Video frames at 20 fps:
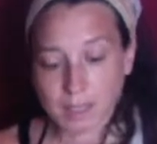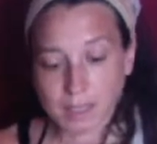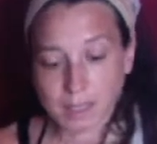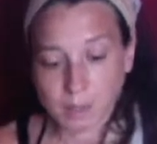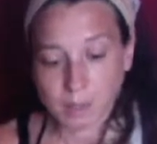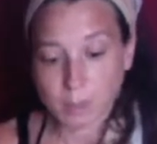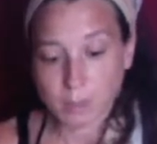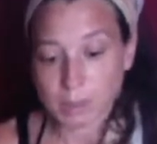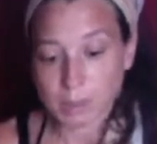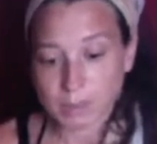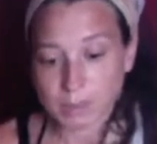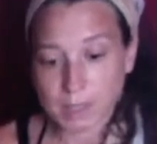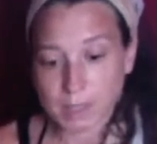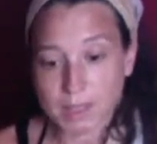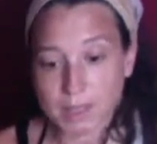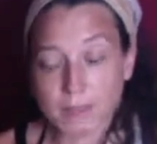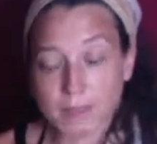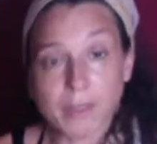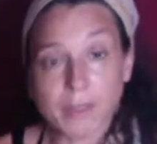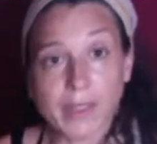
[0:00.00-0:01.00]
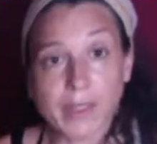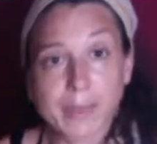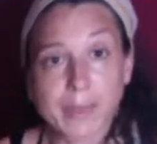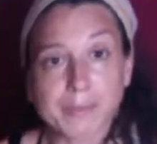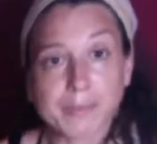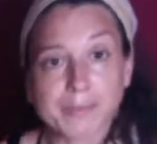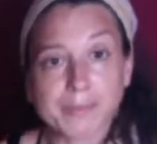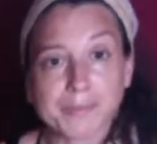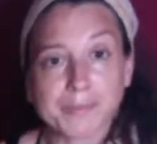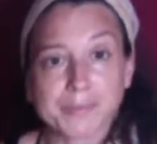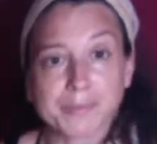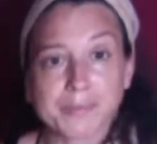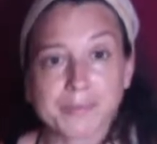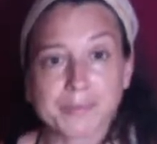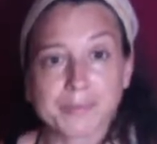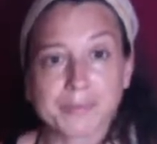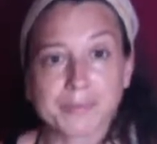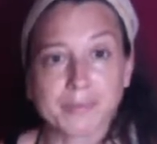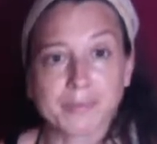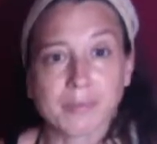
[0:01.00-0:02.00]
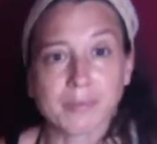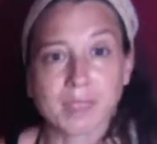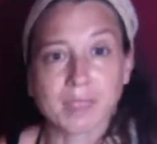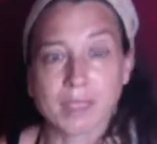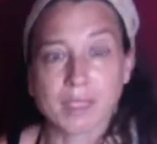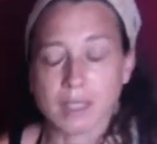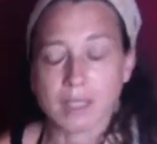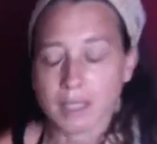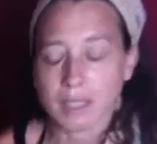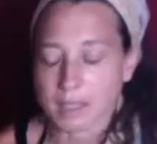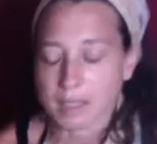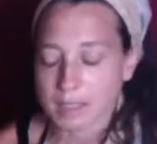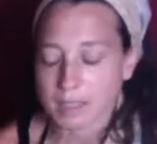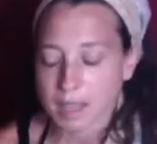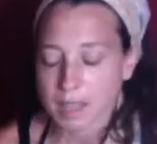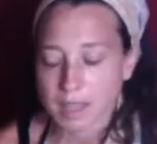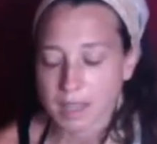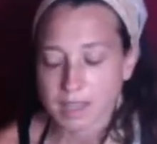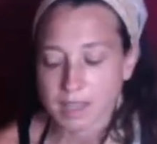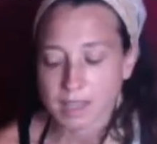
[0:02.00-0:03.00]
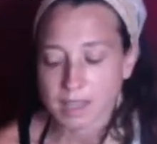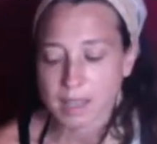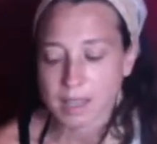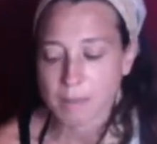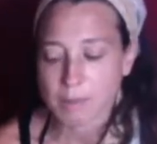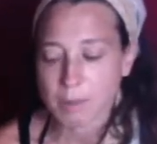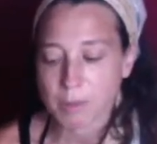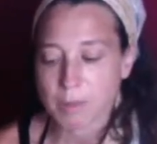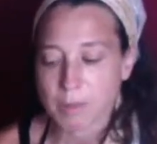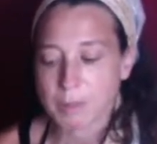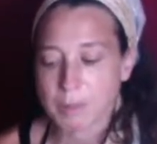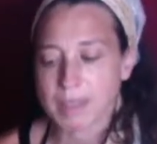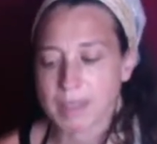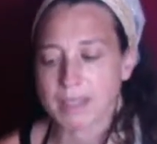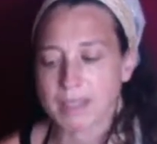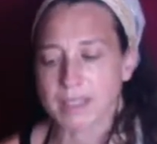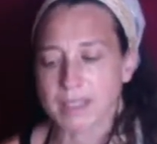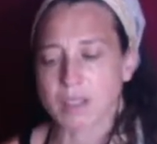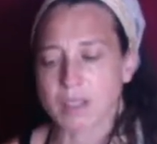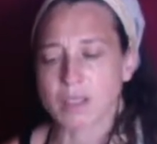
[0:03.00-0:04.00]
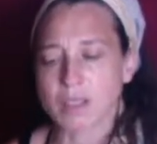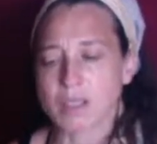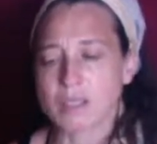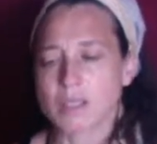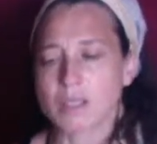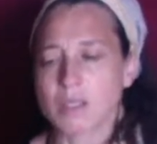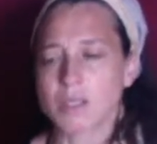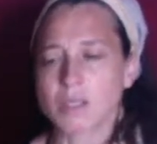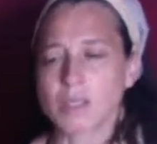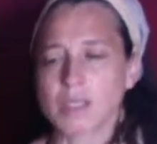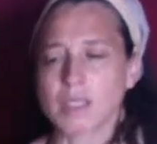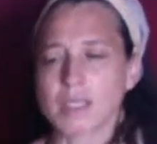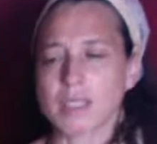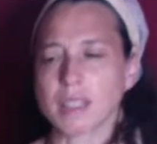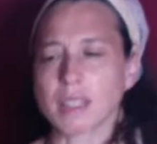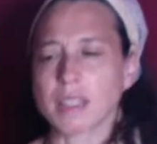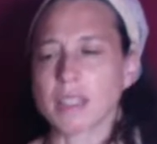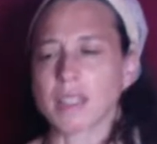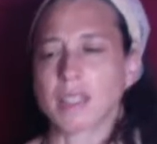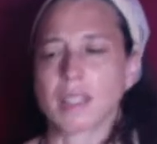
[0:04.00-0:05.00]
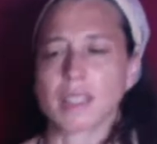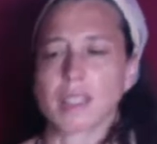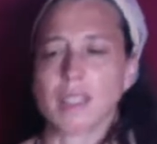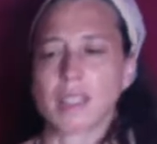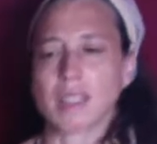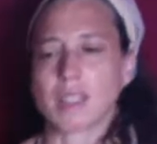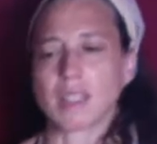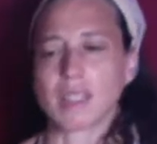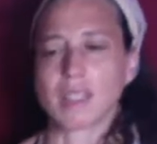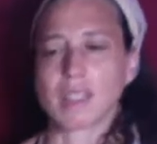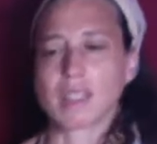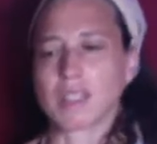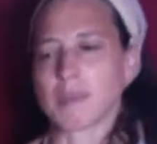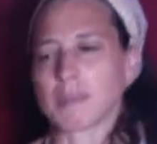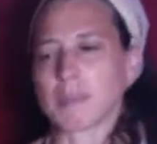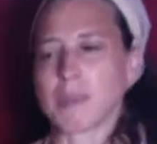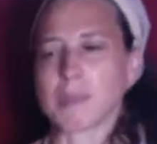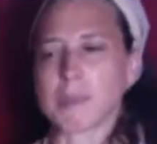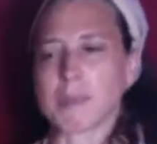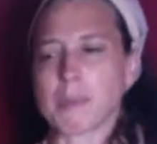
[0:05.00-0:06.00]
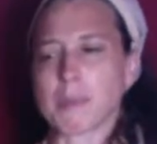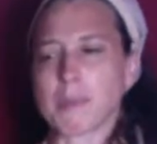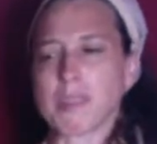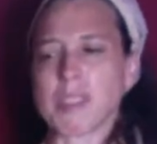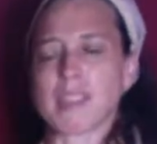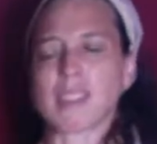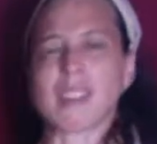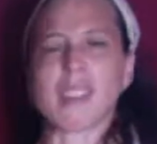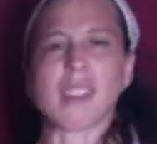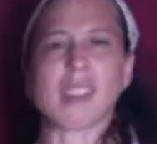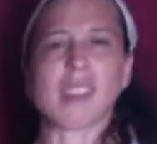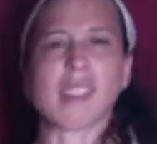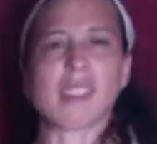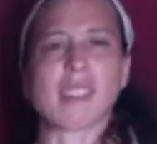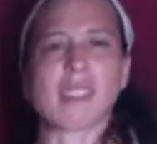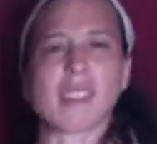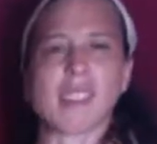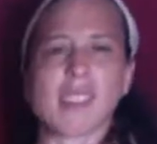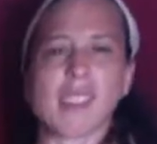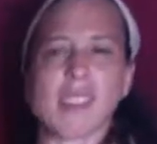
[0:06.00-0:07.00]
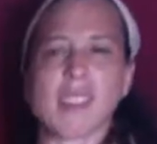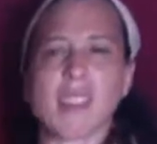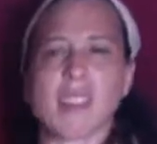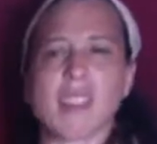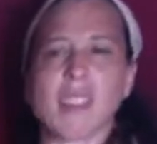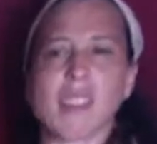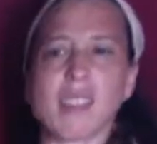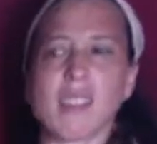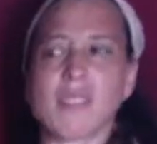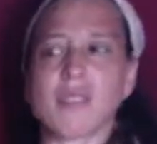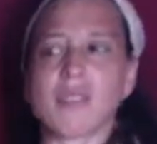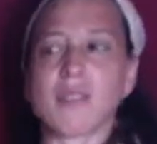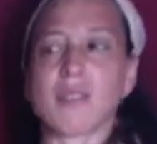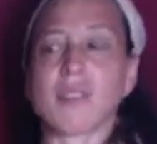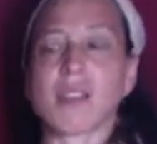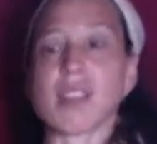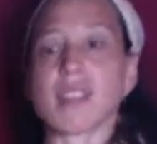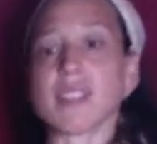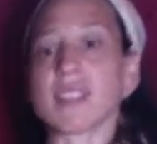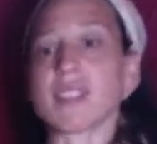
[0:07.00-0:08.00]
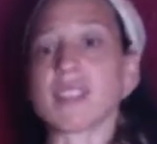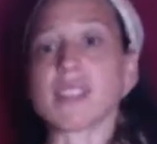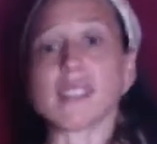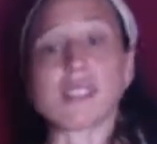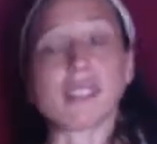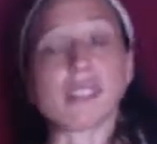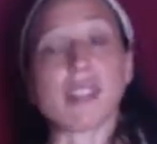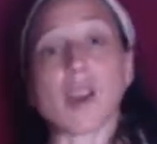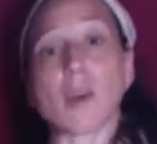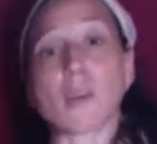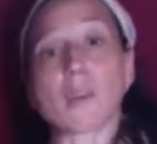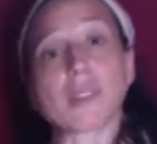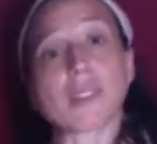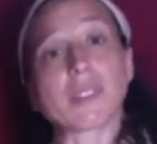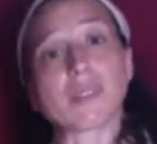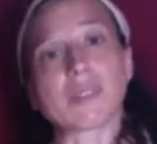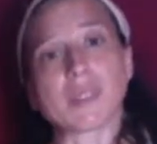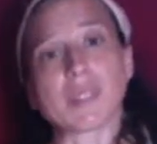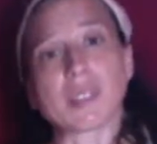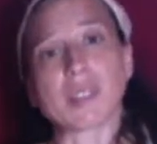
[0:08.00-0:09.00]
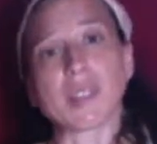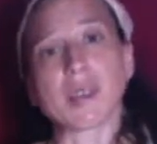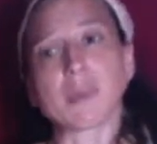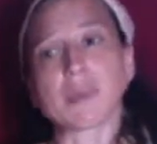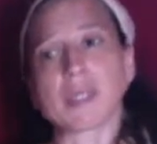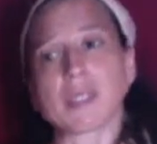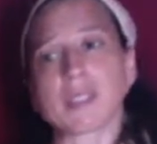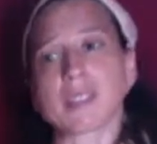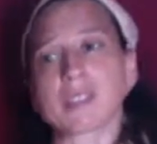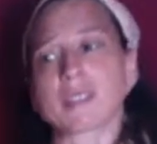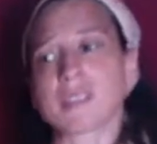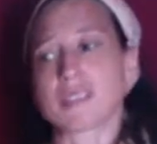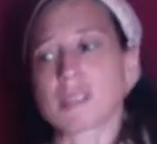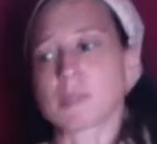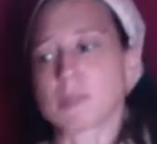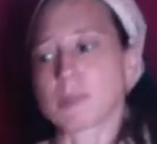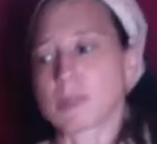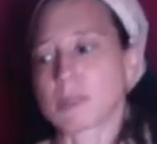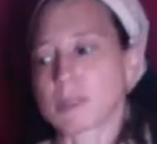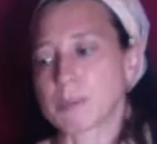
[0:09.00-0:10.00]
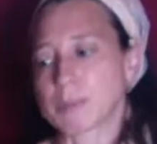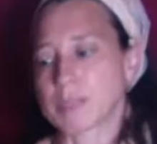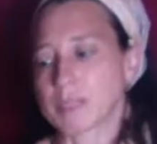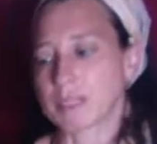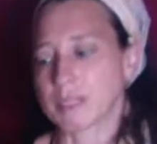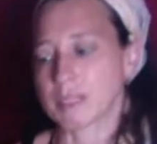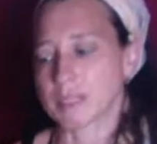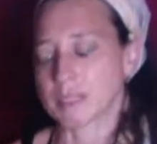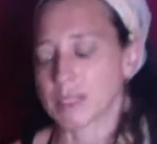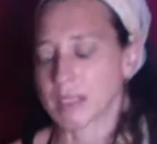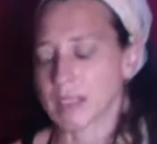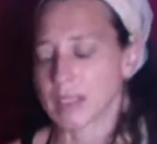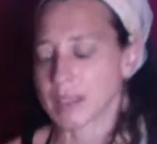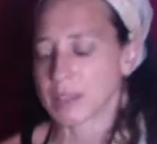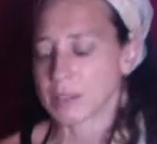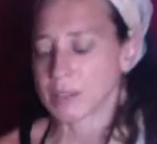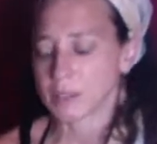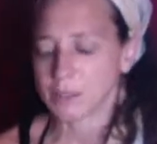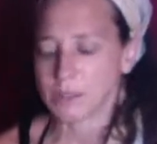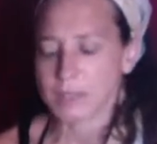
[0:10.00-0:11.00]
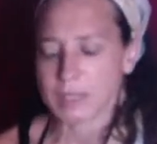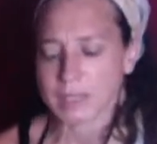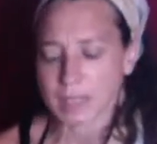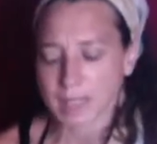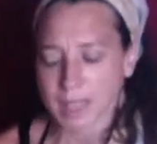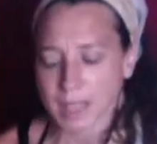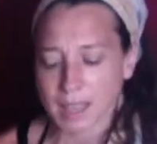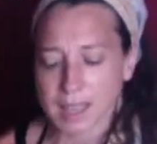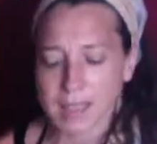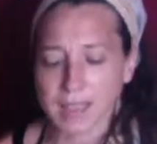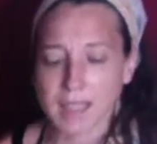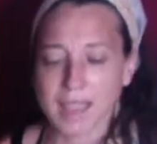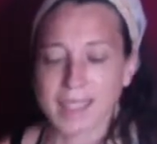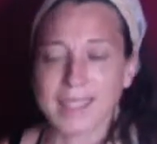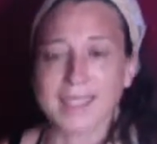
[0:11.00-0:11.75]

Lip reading: You want to be there for them. It contains that moment. But I think also just like people being like, fighting is the opposite of containment. It's disbursement. How do you contain that?